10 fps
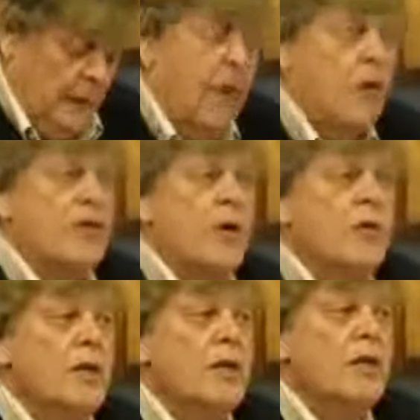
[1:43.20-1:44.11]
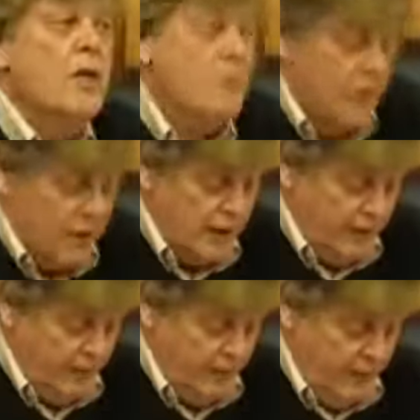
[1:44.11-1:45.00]
Now, so that nobody
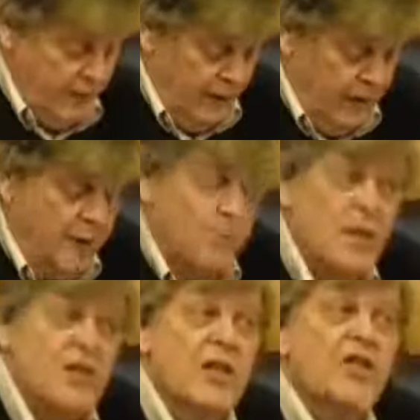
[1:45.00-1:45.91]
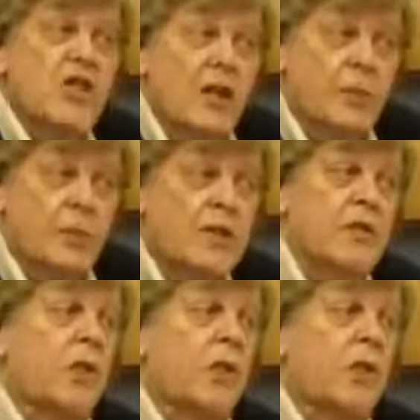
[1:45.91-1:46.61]
can misinterpret